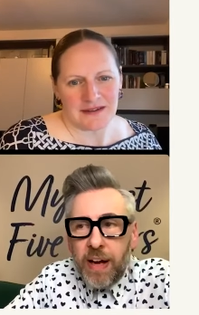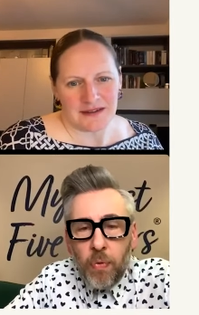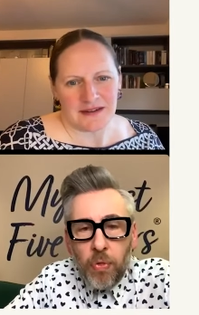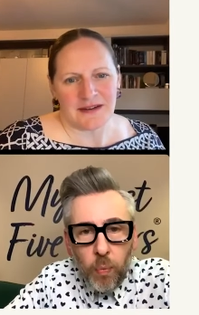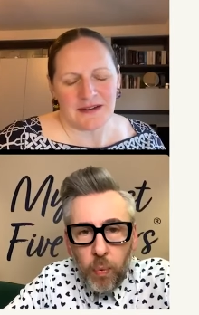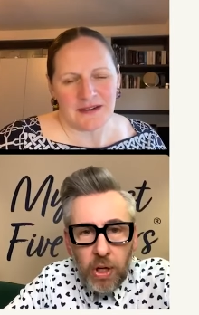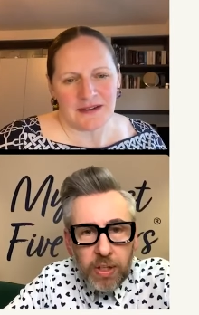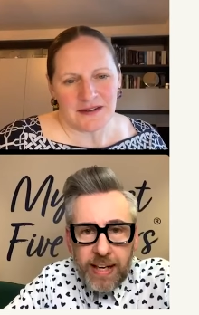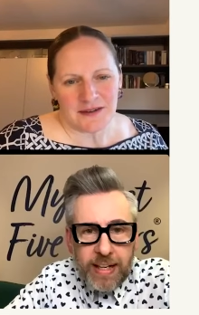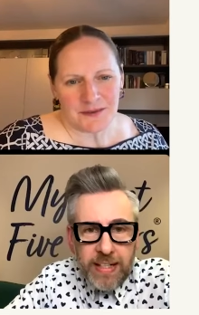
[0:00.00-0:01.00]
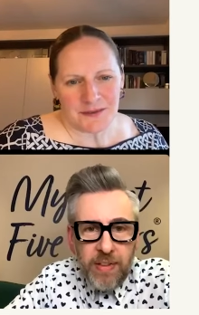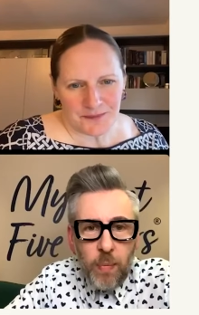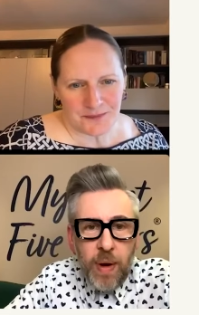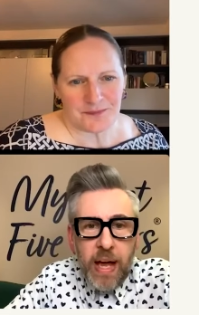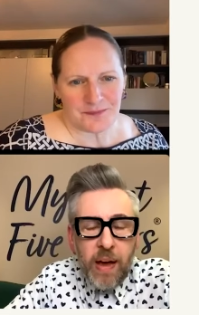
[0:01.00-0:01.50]
Speaker 1: the world gets in the
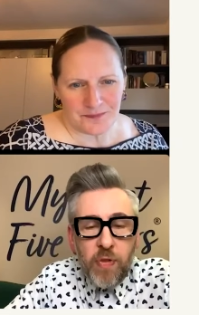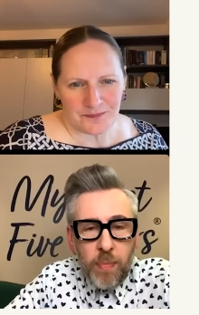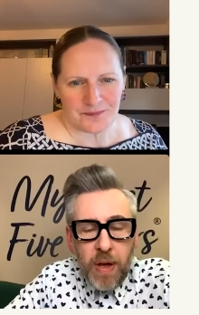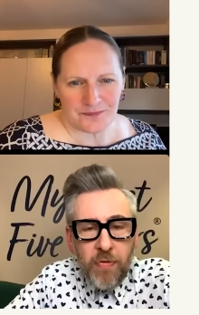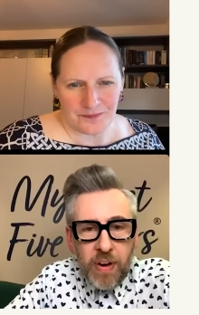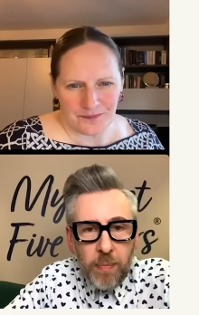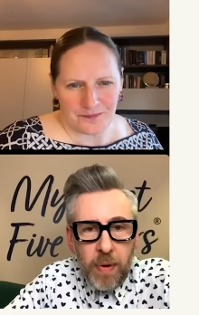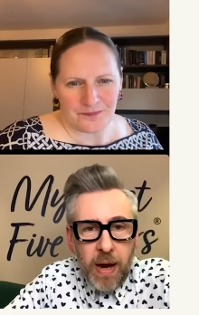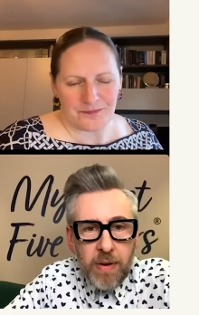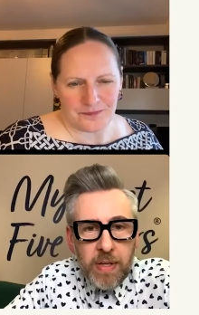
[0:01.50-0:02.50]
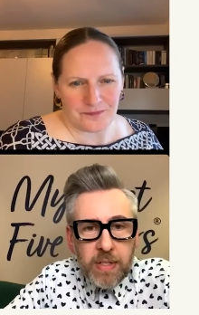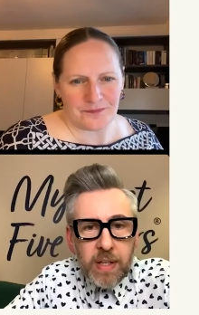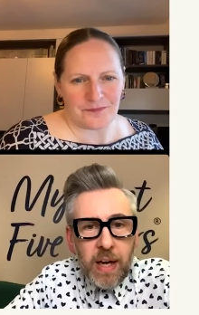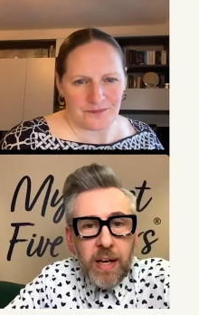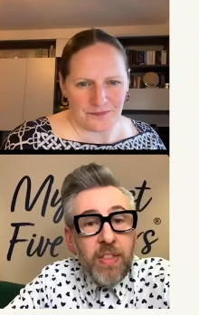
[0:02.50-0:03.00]
way of the perfect parent
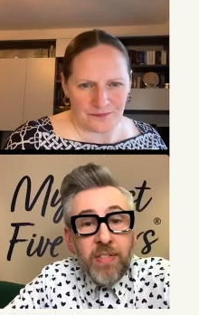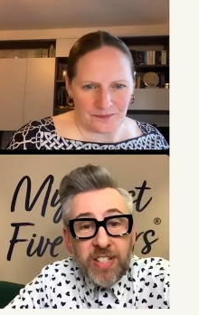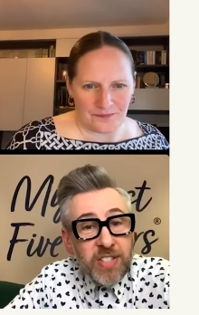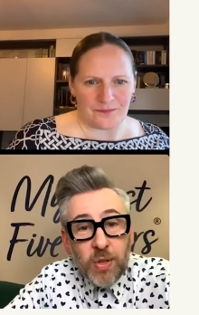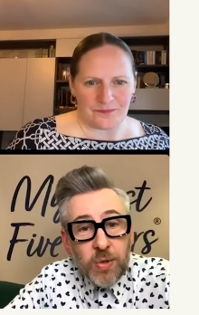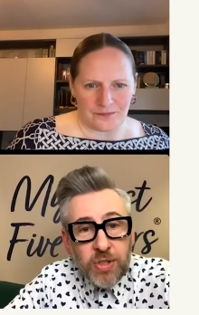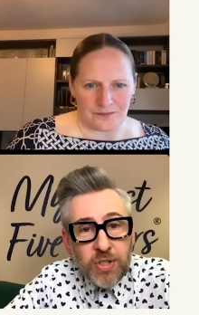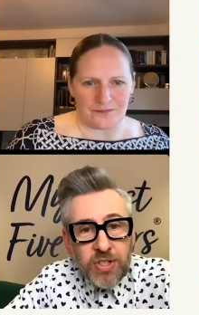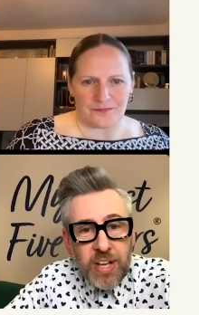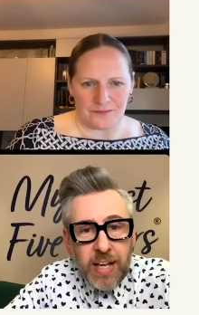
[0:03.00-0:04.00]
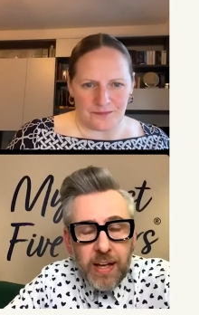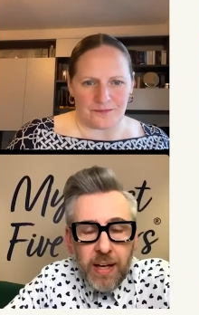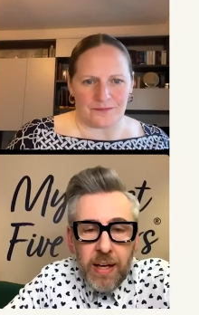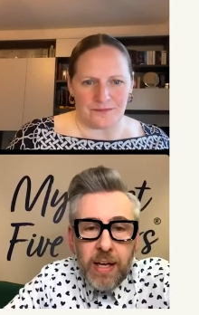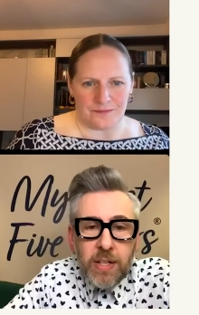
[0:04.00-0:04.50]
and there is no such thing.
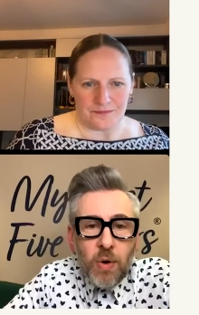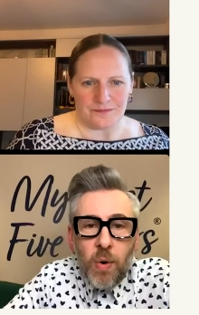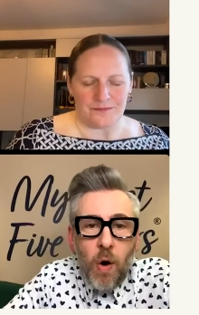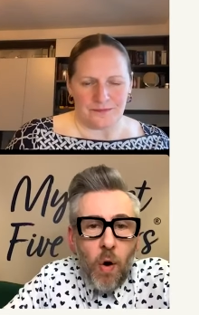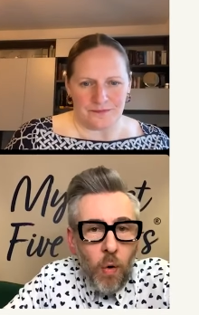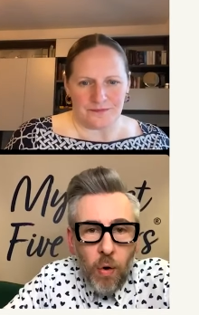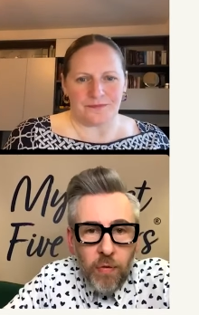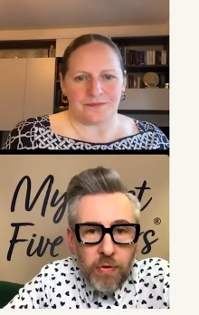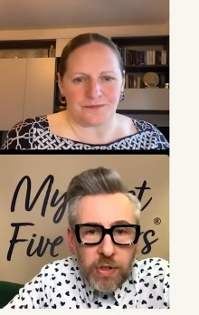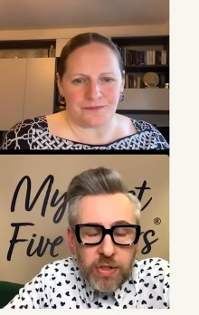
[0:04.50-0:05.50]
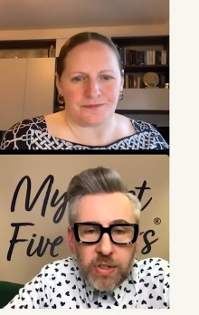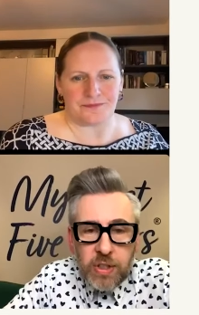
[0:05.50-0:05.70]
So all of us